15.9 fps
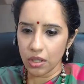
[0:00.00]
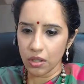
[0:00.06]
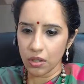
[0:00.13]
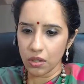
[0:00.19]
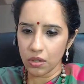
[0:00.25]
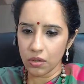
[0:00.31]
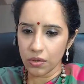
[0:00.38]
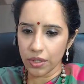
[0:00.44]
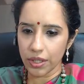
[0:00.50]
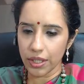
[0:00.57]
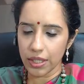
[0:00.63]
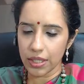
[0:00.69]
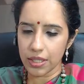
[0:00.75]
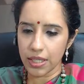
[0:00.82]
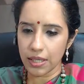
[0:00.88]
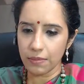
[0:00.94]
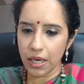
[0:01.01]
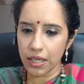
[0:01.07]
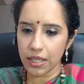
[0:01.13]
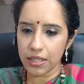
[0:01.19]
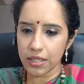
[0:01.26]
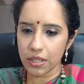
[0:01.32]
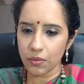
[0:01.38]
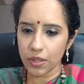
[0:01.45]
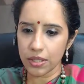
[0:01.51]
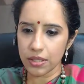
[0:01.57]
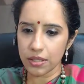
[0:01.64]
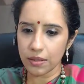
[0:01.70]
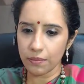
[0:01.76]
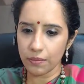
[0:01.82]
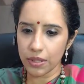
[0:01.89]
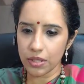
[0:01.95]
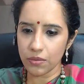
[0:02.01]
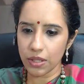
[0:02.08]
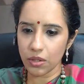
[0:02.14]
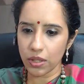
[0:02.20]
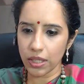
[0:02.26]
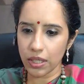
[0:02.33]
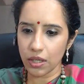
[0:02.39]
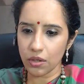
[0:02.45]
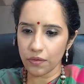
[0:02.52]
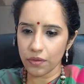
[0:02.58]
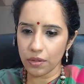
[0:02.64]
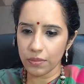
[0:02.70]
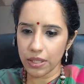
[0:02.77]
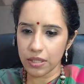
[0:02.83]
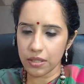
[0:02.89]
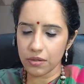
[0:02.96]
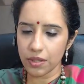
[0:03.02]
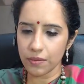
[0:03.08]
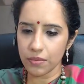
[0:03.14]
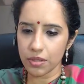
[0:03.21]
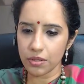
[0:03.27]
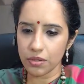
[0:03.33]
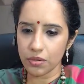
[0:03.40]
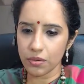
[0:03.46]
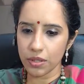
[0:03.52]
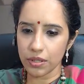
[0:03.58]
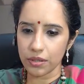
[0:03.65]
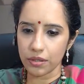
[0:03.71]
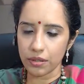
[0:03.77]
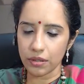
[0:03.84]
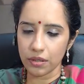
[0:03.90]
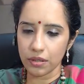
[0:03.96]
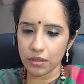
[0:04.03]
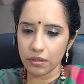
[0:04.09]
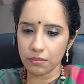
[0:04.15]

Okay, Jay Balaji, what is the simplest way to get out from extreme situation?